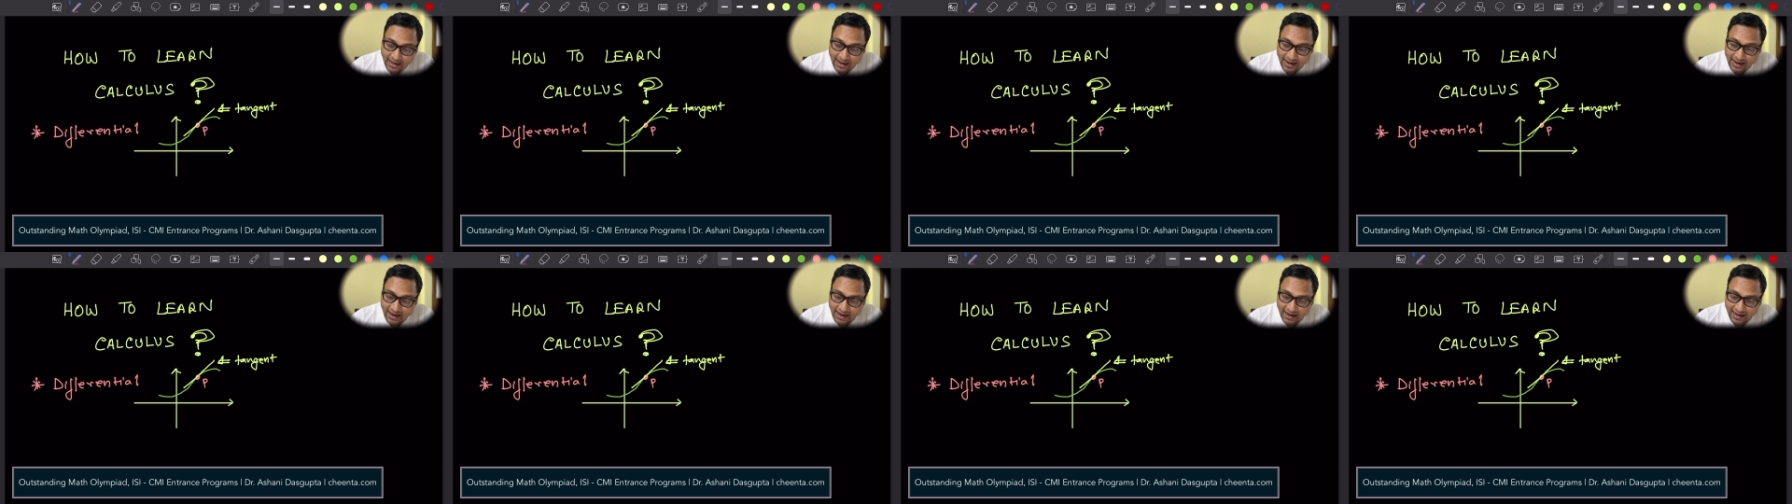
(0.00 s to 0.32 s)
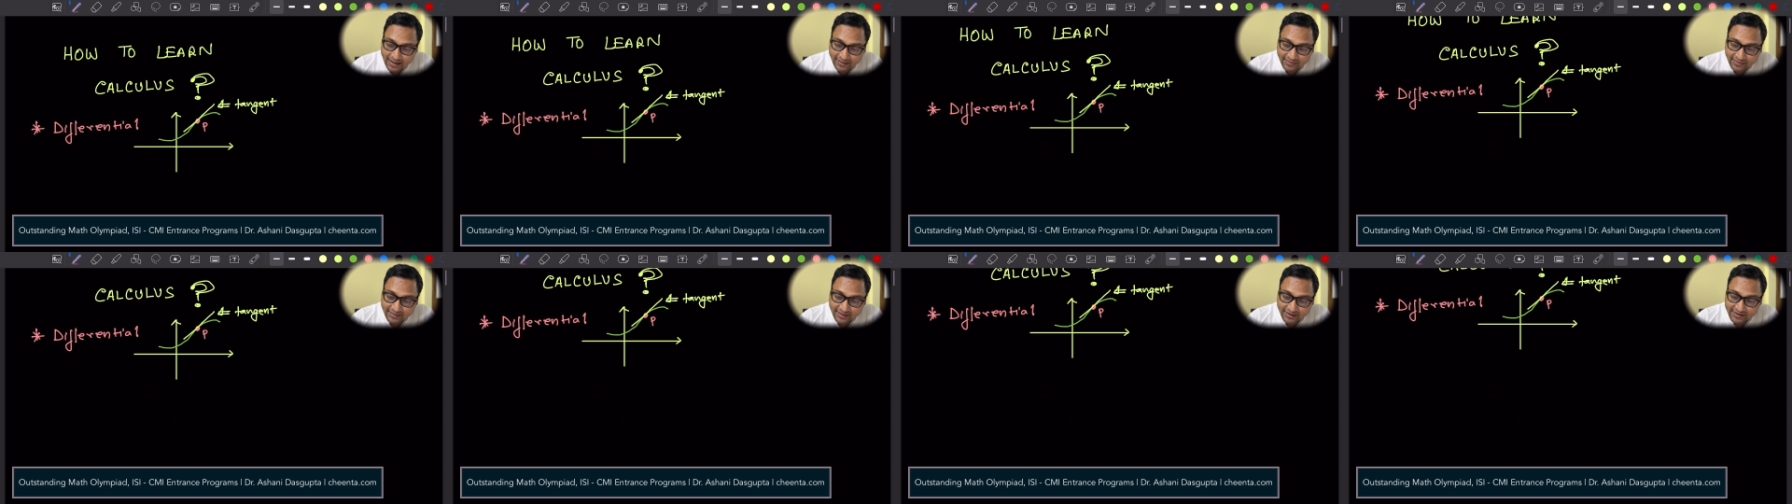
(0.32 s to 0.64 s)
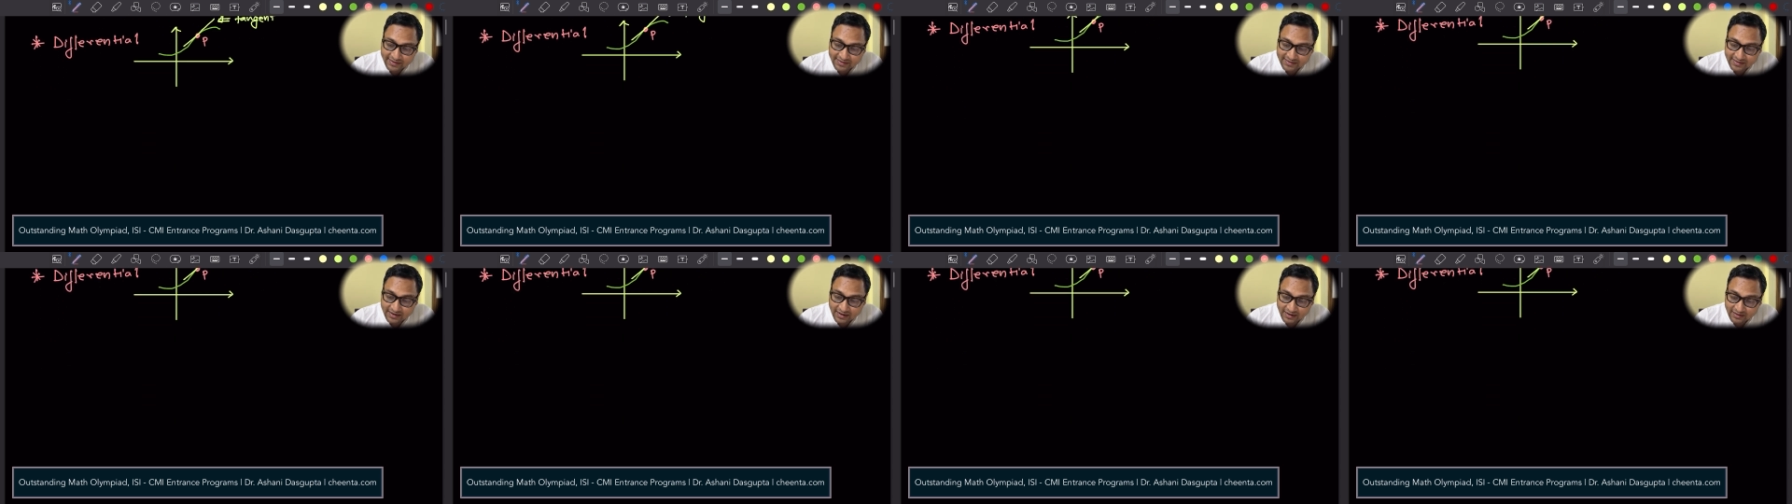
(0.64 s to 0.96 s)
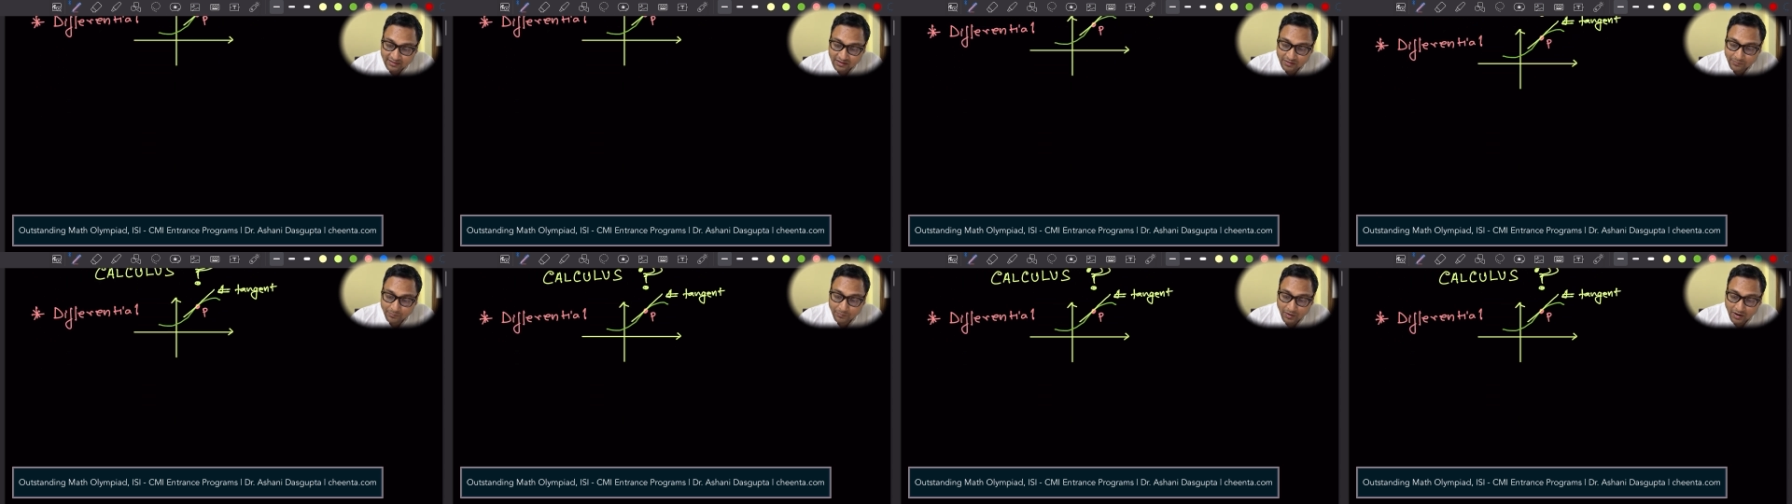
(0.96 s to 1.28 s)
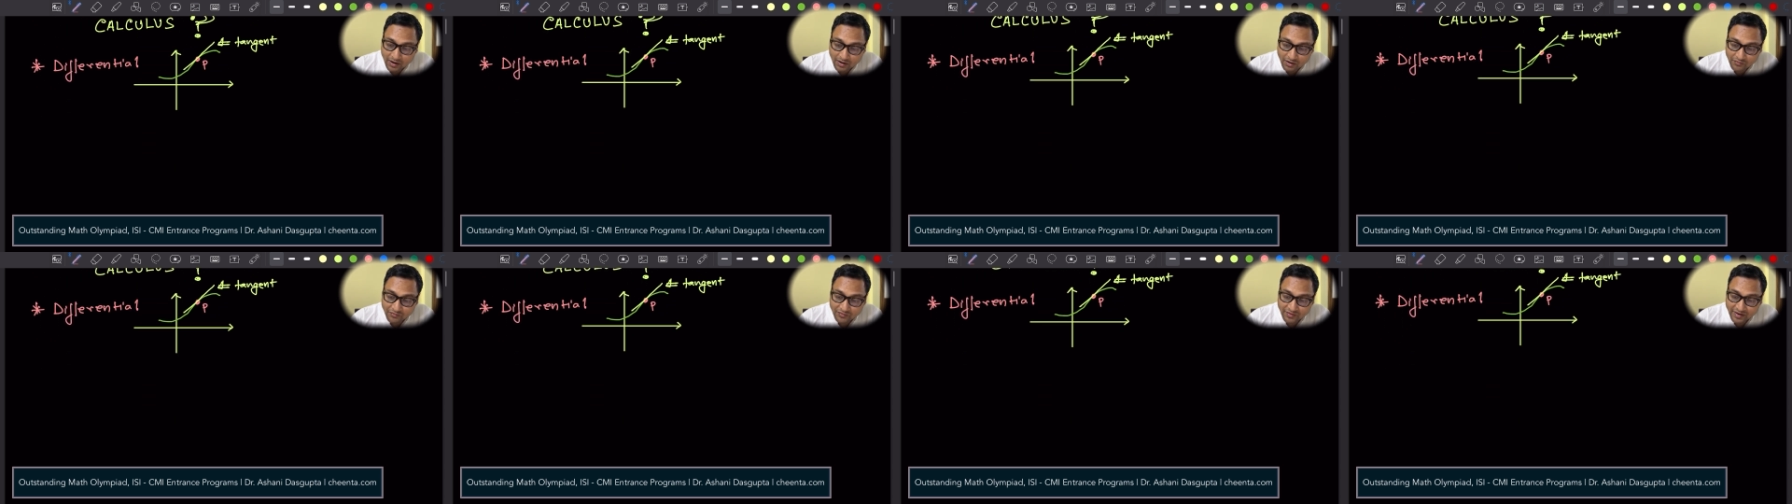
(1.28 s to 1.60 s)
And there is another
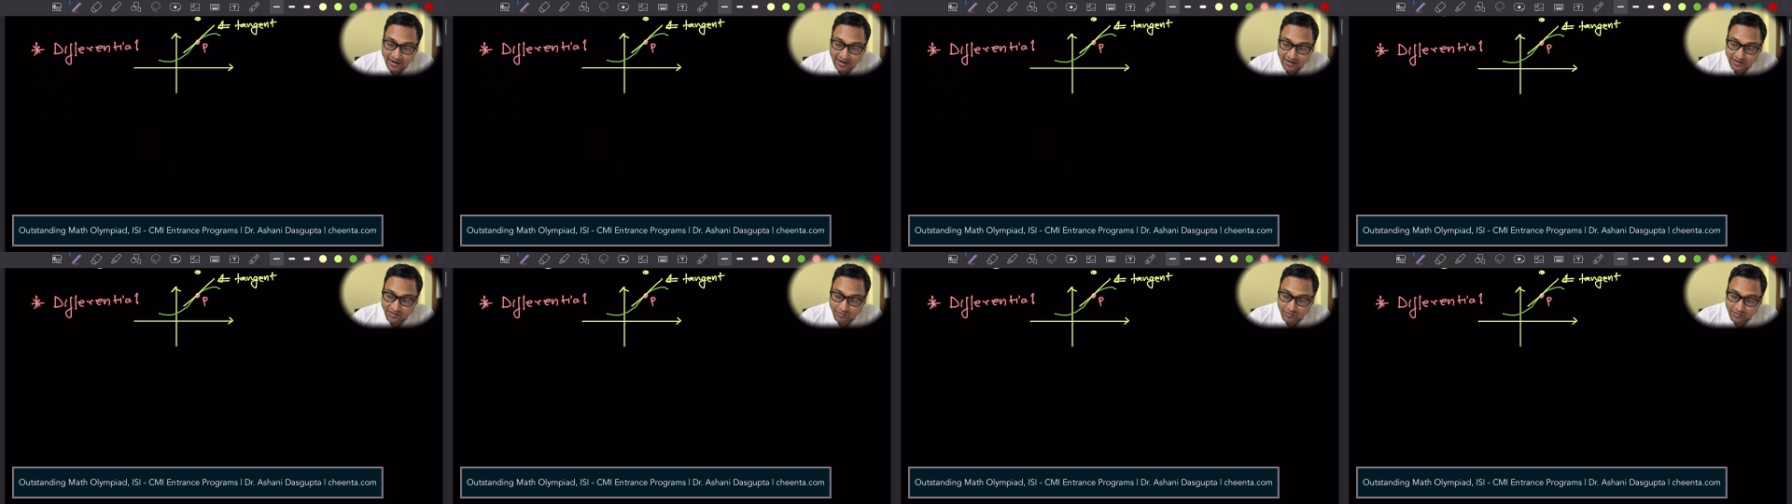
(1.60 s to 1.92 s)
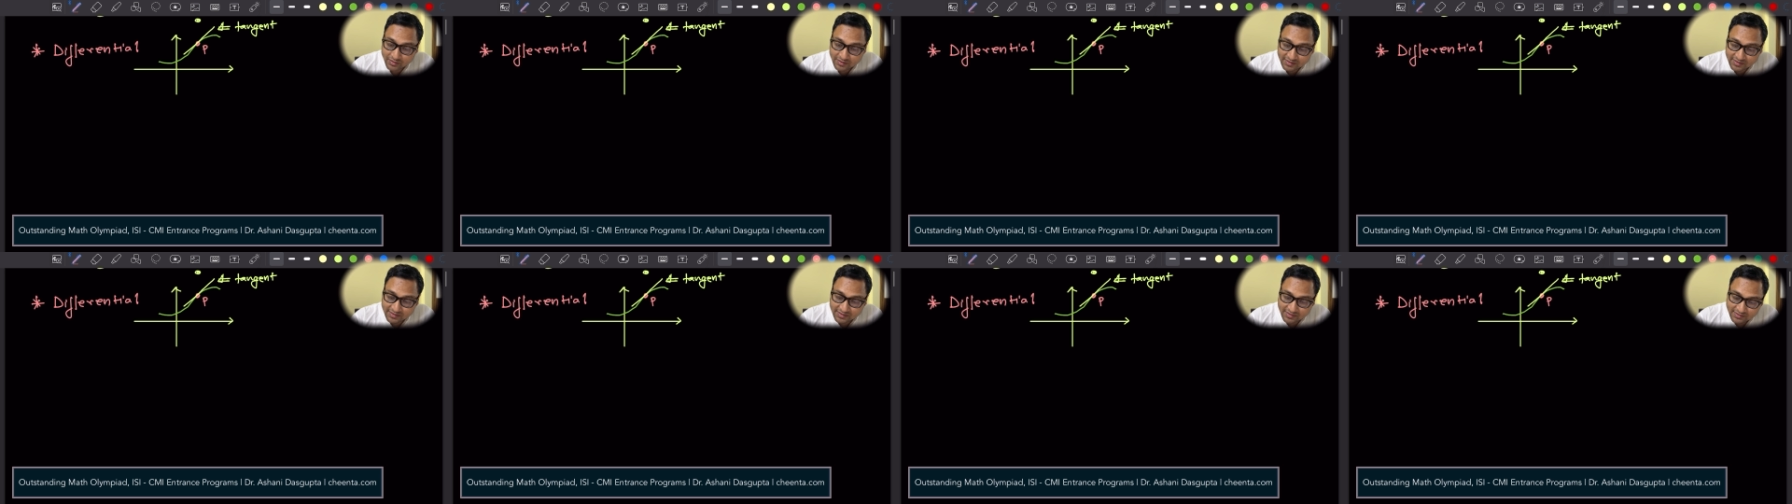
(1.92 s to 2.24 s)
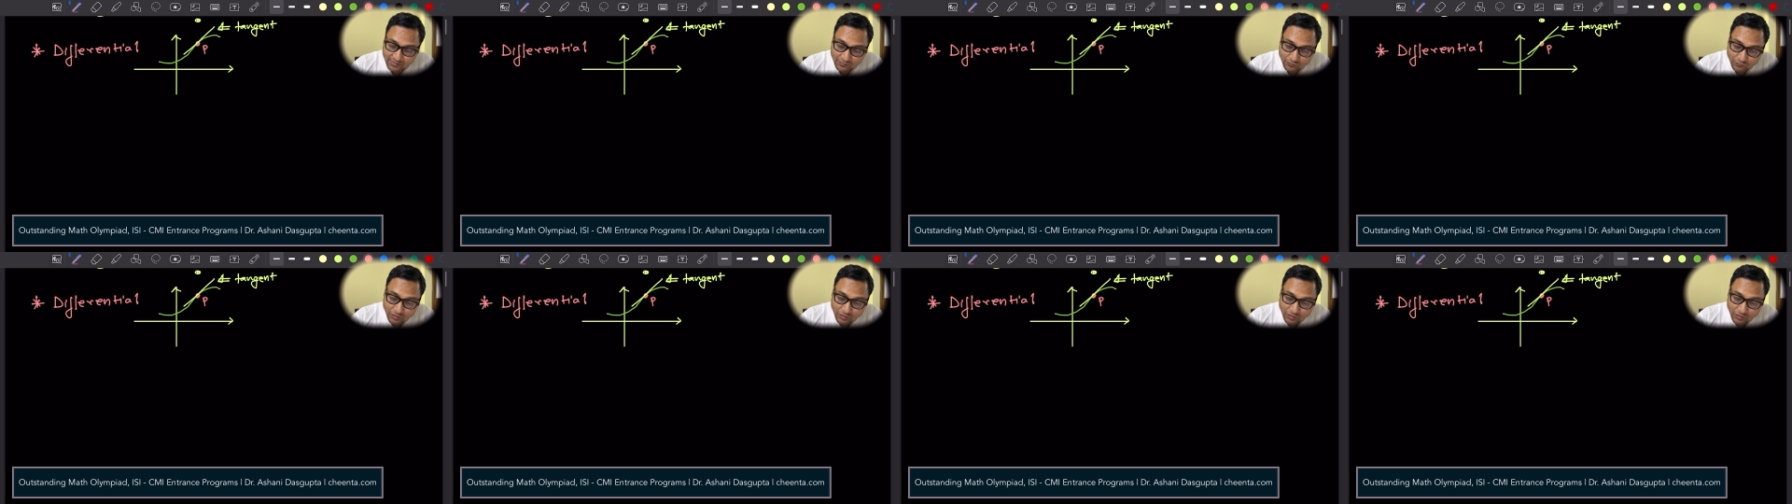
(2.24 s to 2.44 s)
part of calculus,